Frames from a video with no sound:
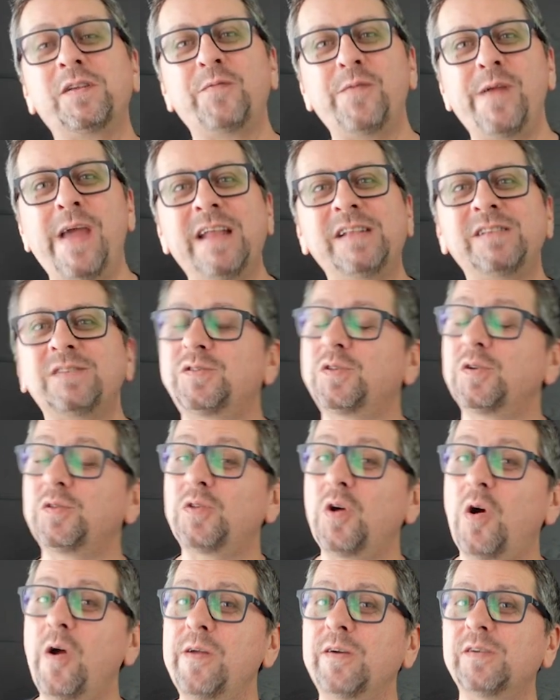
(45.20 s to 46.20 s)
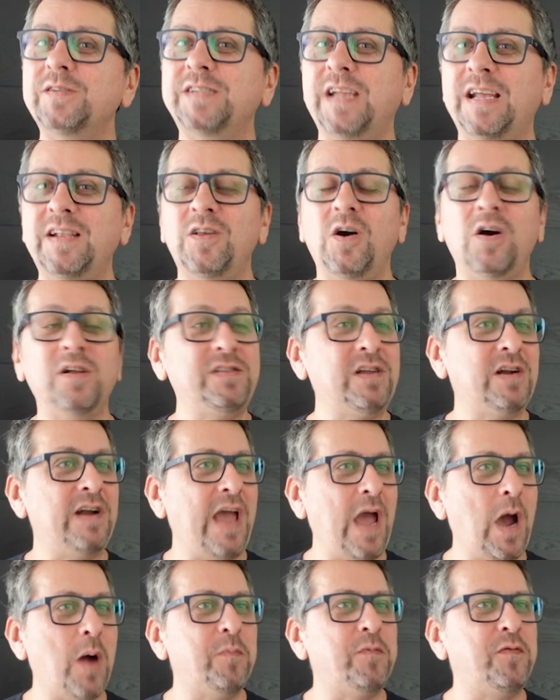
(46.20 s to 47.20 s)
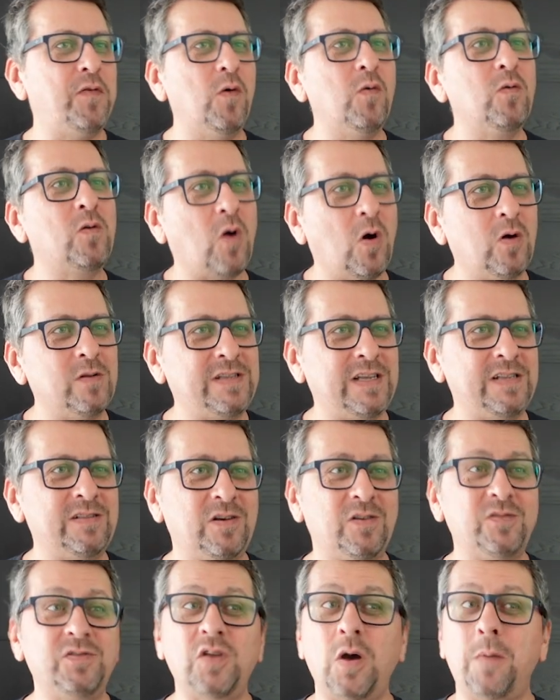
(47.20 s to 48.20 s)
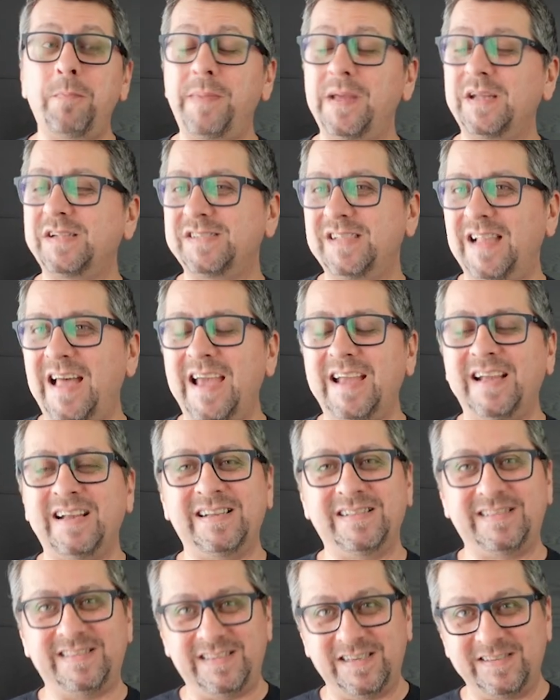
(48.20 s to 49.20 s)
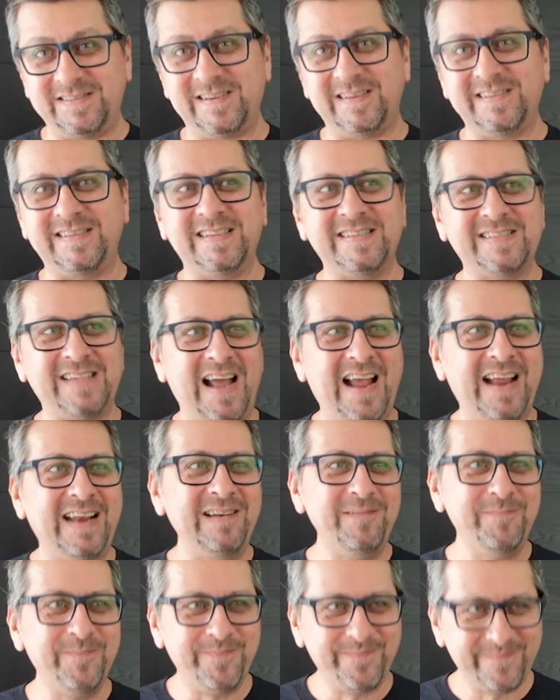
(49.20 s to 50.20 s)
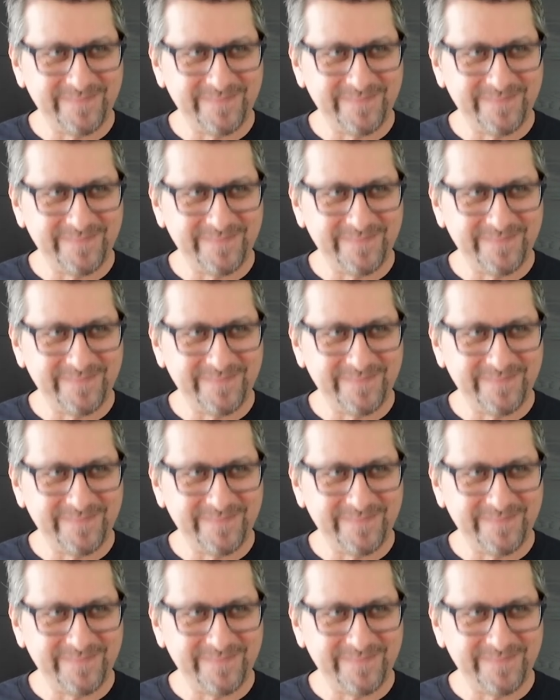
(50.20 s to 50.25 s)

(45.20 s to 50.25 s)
create tutorials and other helpful content on topics like t-shirt design,